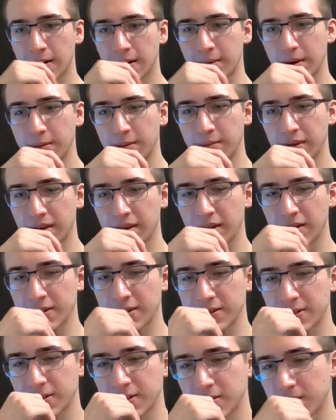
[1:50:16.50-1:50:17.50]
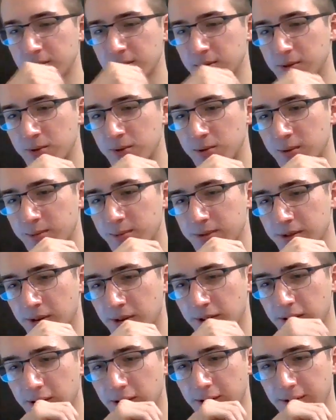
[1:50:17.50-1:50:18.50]
I'm not making a season 2. I'm
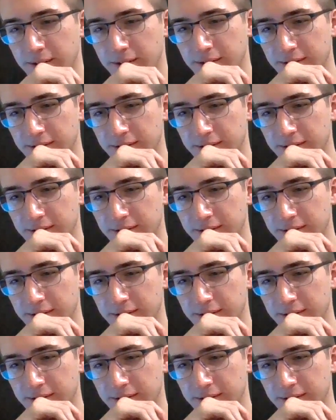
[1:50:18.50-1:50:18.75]
sorry.